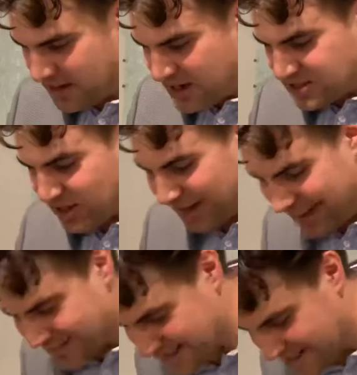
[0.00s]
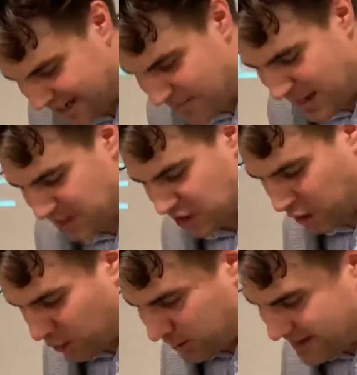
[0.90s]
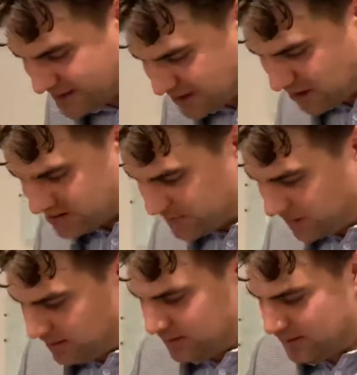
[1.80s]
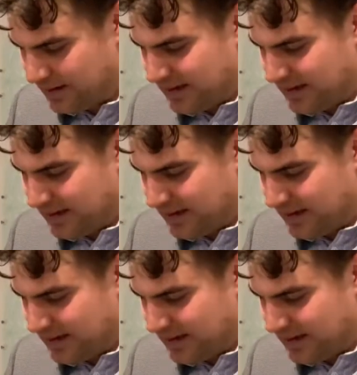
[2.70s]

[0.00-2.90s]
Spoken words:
So let us sing about the glorious gospel